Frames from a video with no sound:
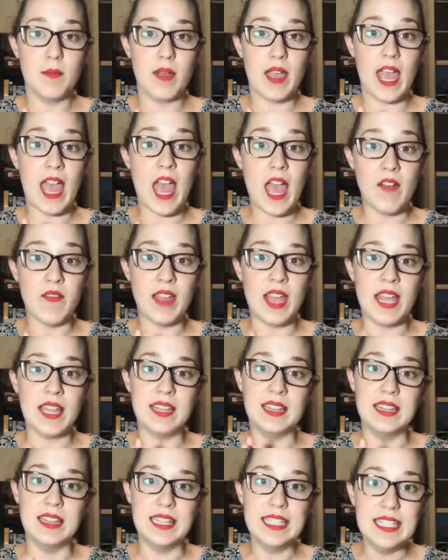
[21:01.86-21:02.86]
have
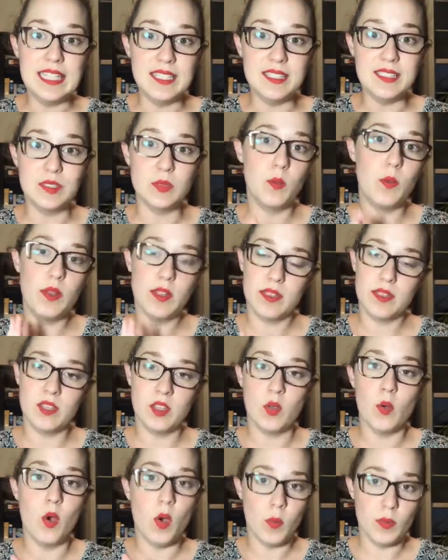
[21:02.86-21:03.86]
at least what
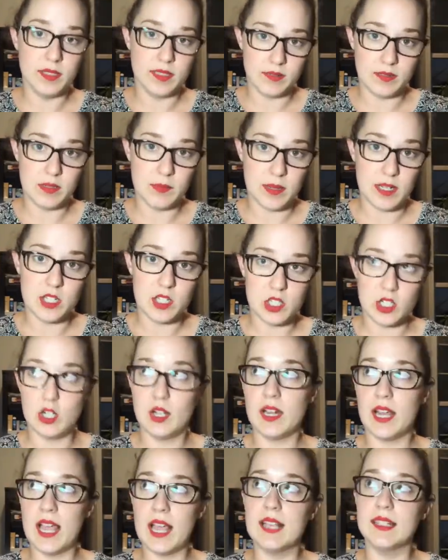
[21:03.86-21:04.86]
you always have to make
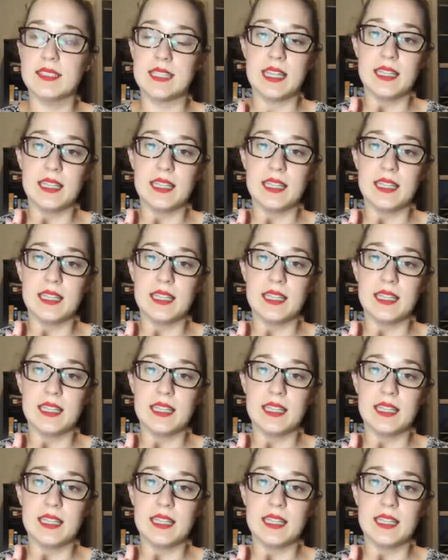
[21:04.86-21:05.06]
sure it has